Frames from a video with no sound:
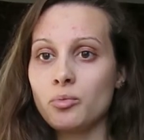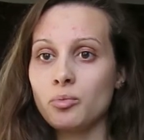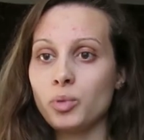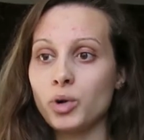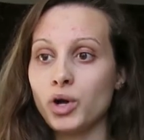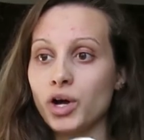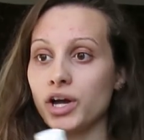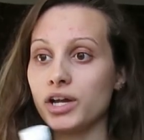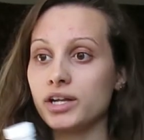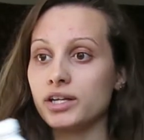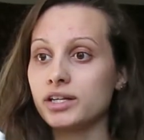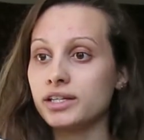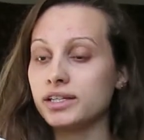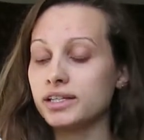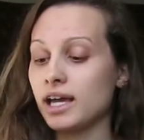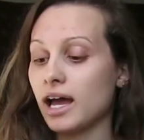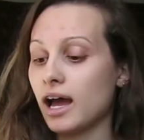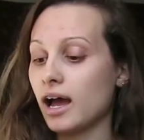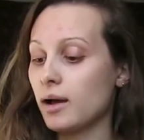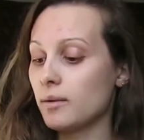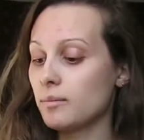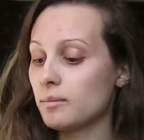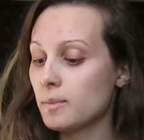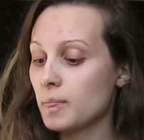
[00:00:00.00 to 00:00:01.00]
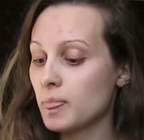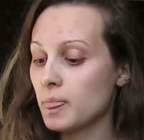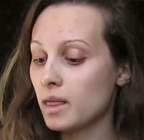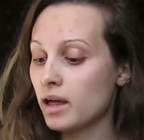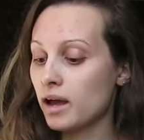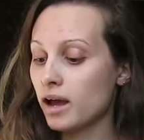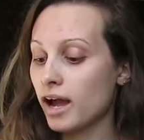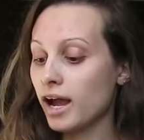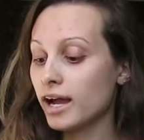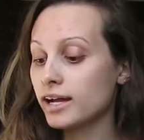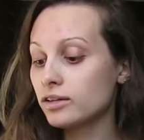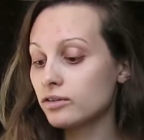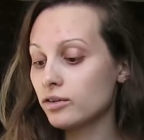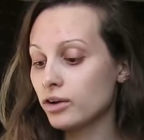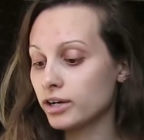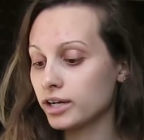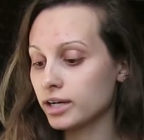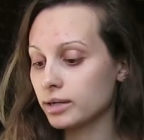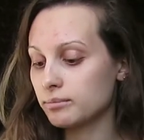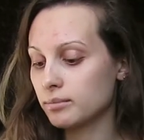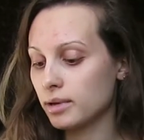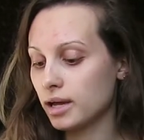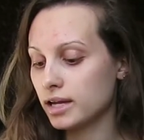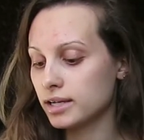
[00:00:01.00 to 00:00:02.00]
But yeah, highly
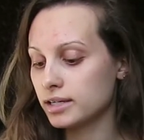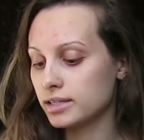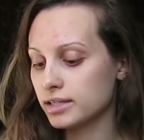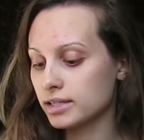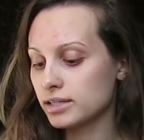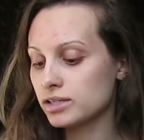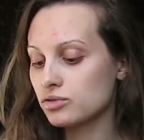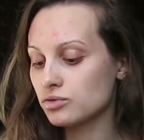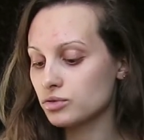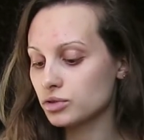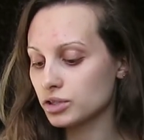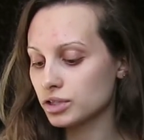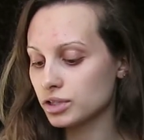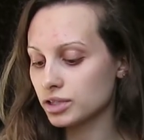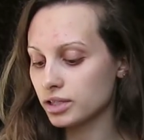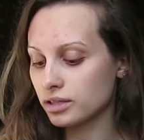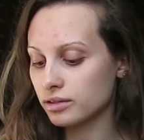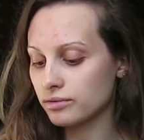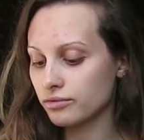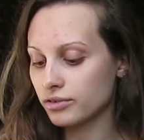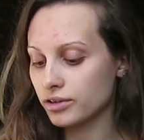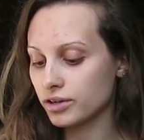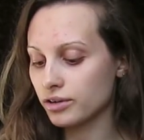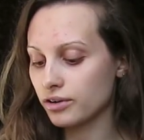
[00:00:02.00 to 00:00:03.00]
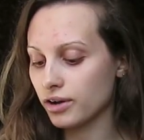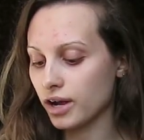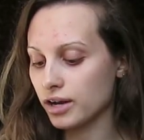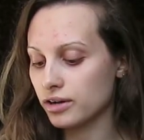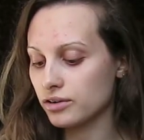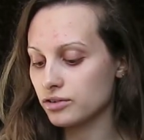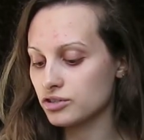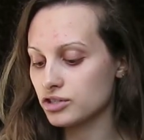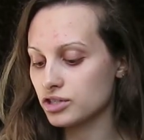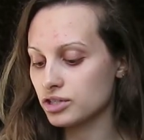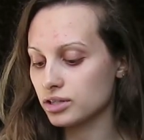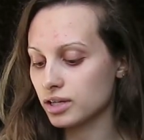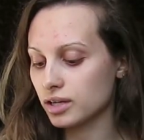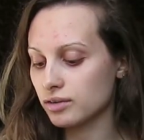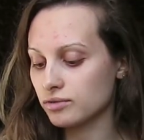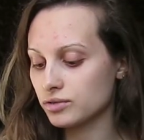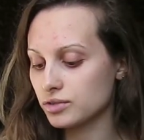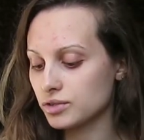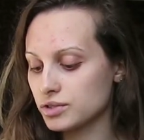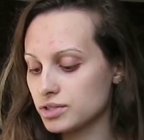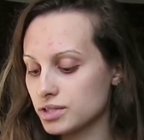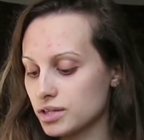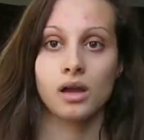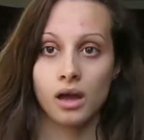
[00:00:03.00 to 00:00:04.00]
recommend. It's really good for your energy
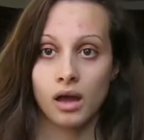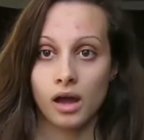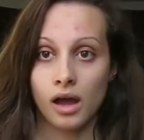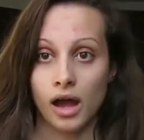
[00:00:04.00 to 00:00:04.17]
levels.